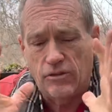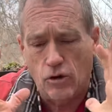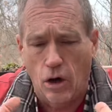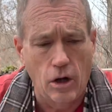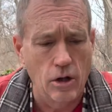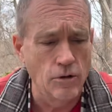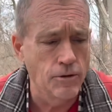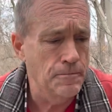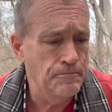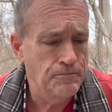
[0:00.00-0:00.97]
called
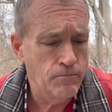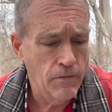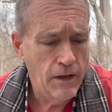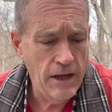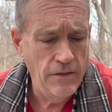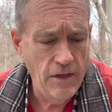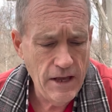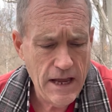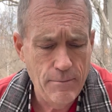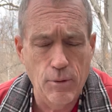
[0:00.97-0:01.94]
in the
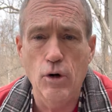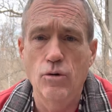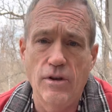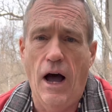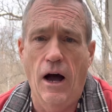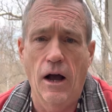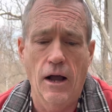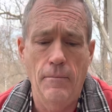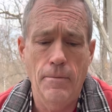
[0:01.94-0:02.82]
Hebrew tongue